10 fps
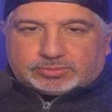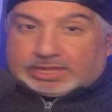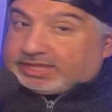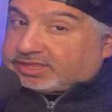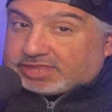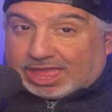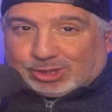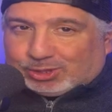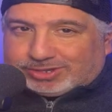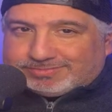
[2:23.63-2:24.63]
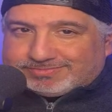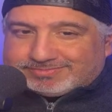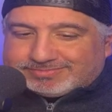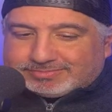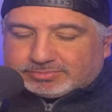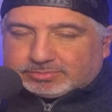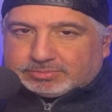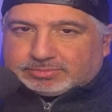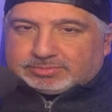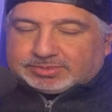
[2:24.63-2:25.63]
it's not good.
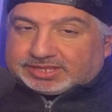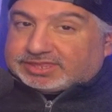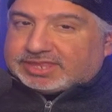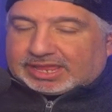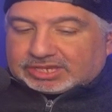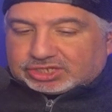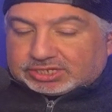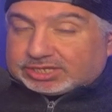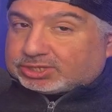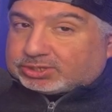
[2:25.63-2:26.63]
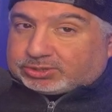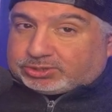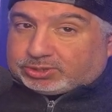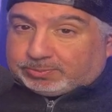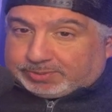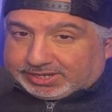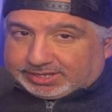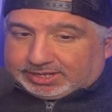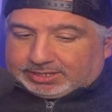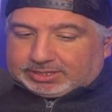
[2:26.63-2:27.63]
It's negligent. It's
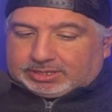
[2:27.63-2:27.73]
stupidity.